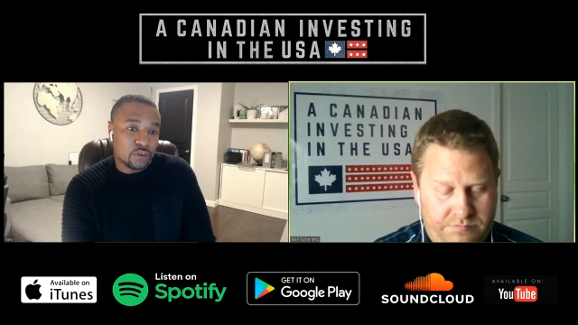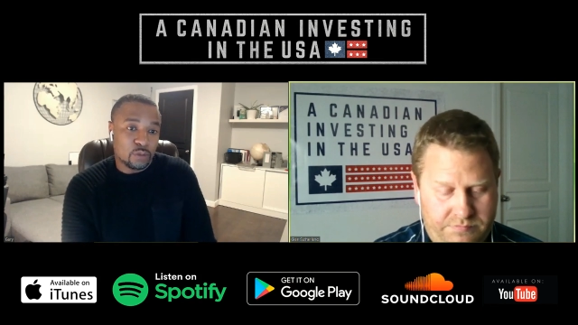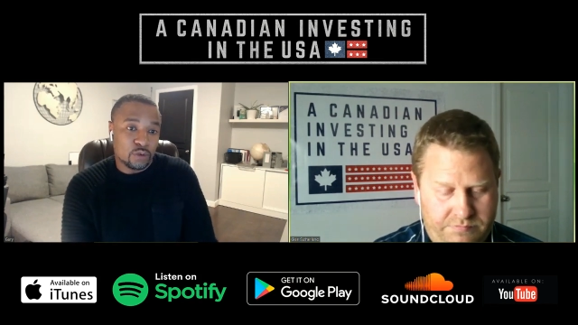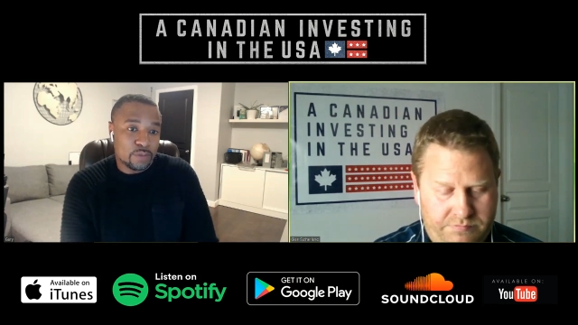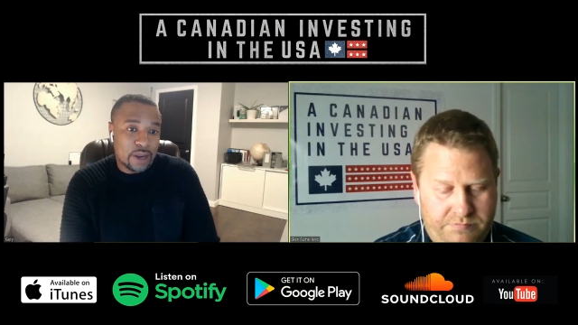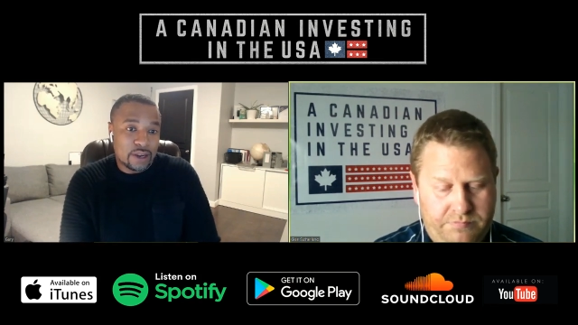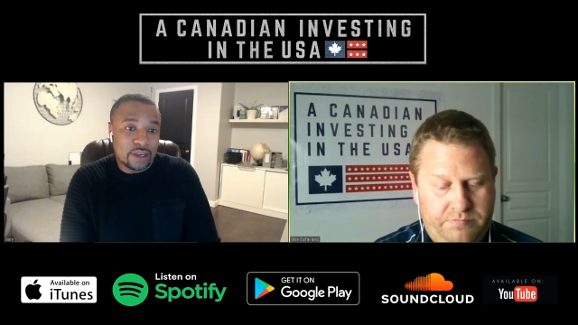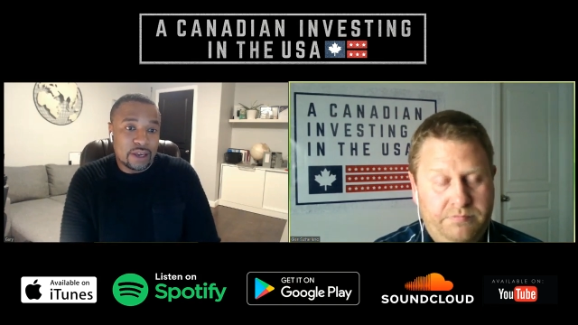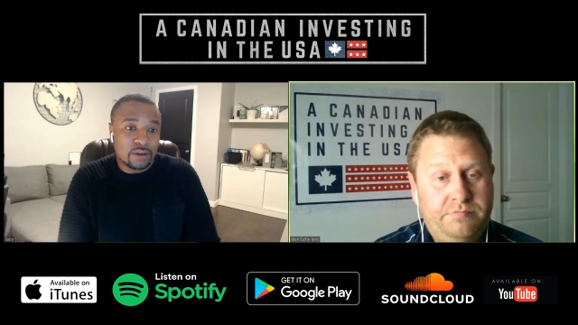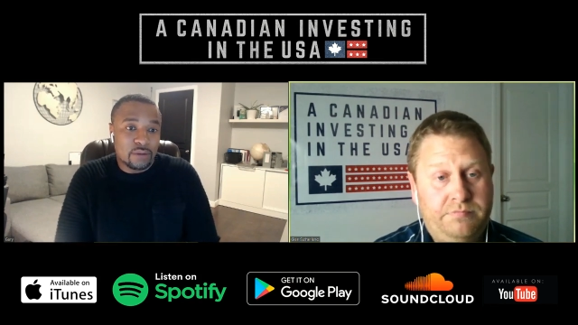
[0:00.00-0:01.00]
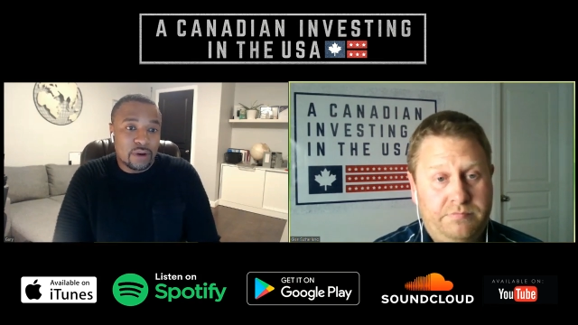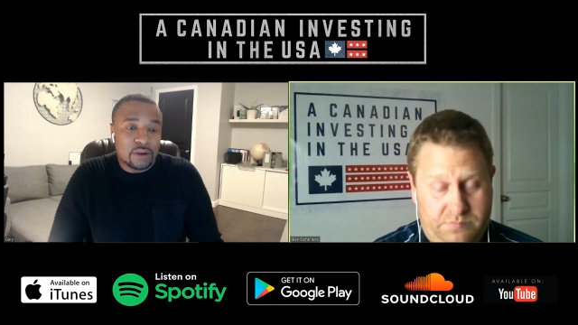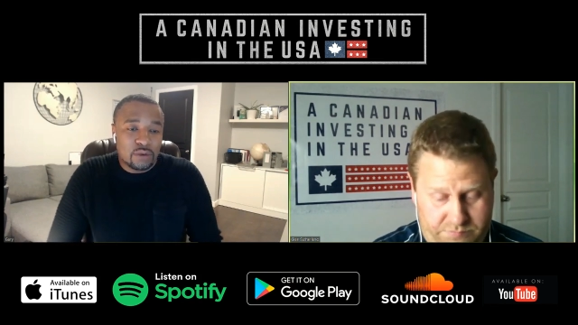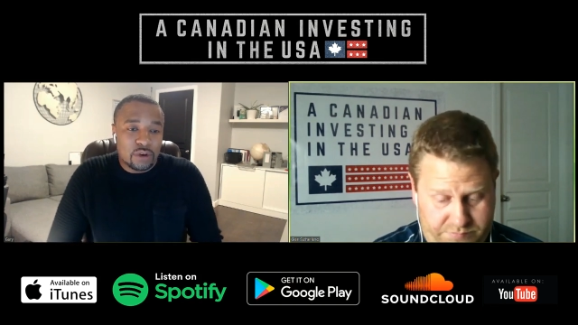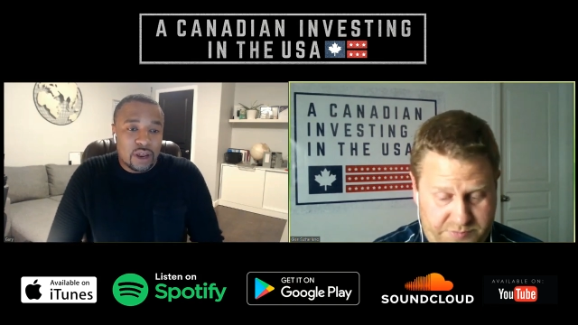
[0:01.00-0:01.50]
Speaker 1: were speculating, right?
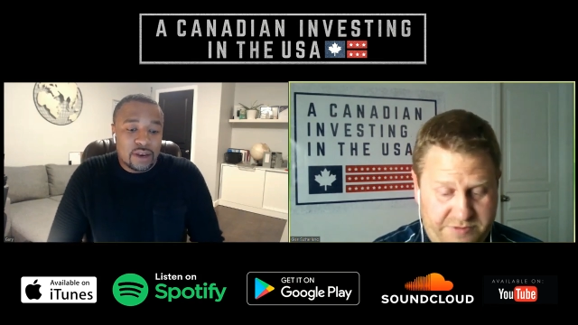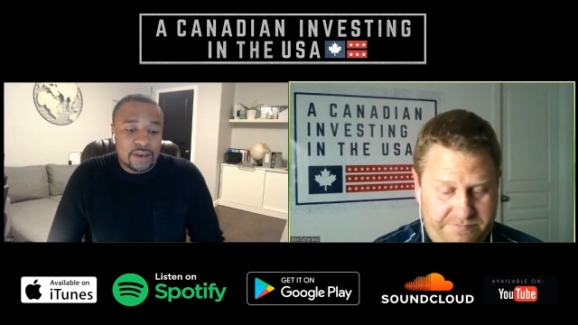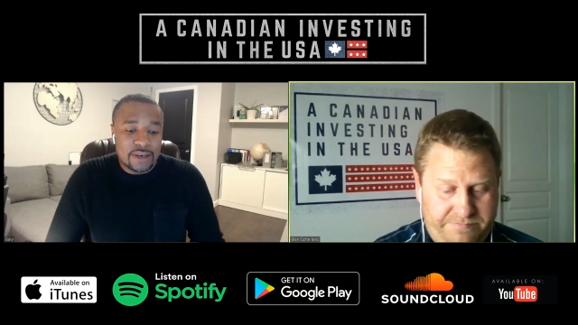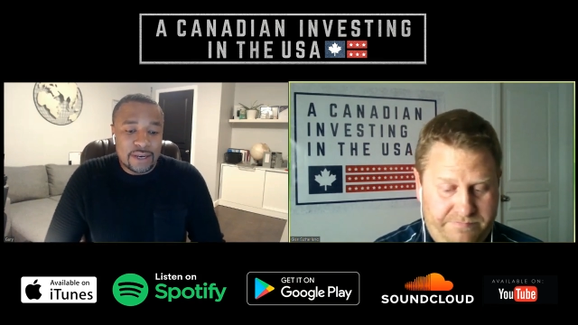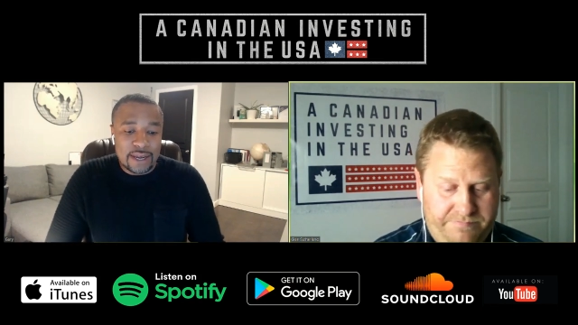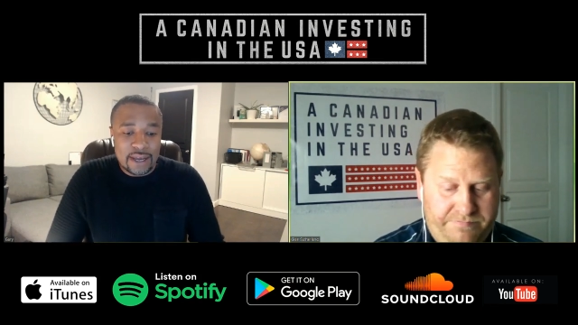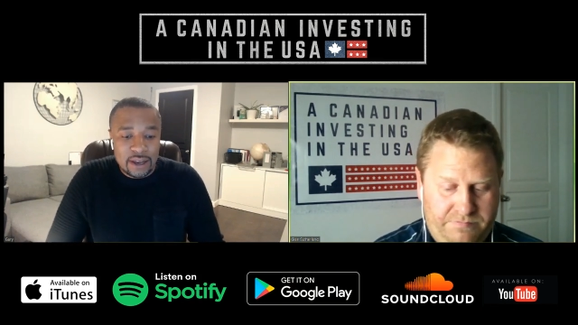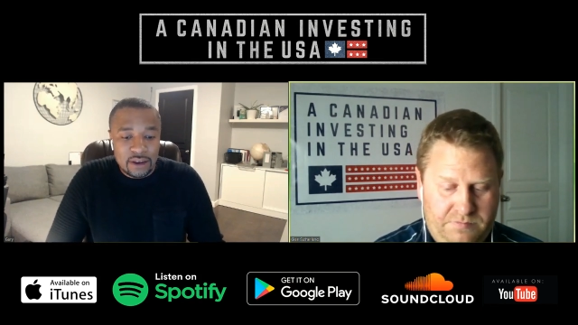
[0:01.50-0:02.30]
And, yep. uh,